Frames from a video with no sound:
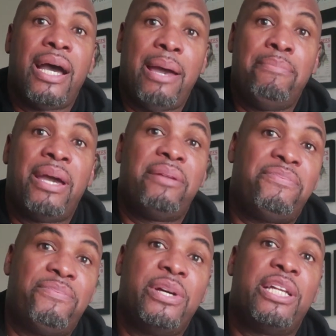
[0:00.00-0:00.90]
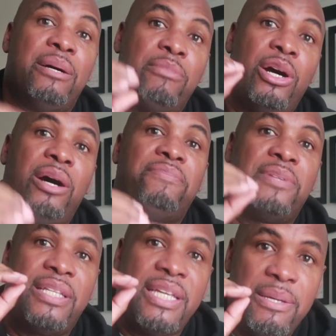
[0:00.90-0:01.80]
I meant freedom of
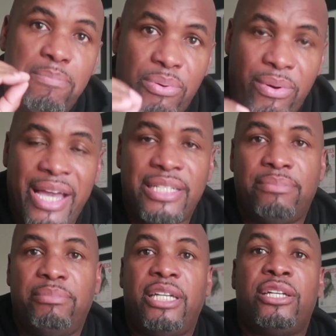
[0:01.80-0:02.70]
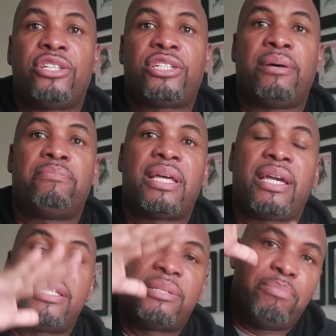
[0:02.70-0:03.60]
the press, meaning
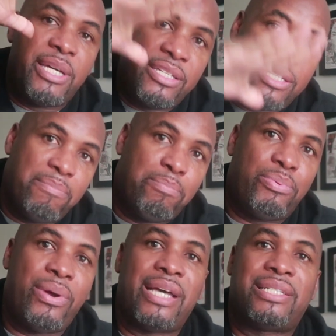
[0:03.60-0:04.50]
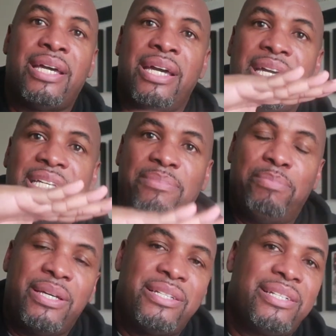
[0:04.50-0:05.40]
something is being suppressed, it's
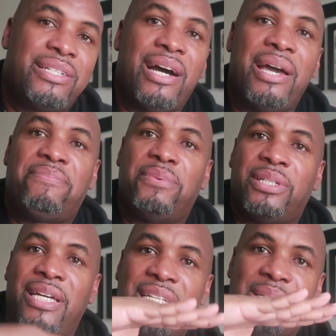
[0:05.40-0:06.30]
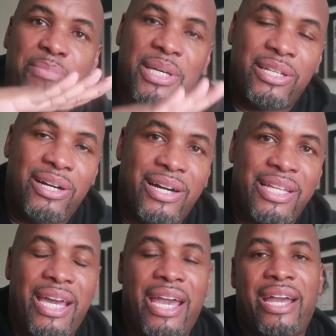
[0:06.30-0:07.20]
being stifled, it's being
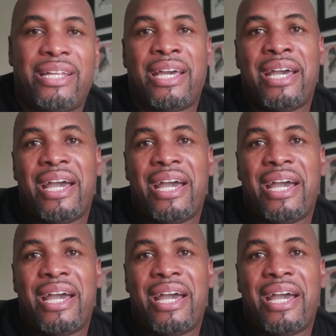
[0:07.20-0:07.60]
unaired.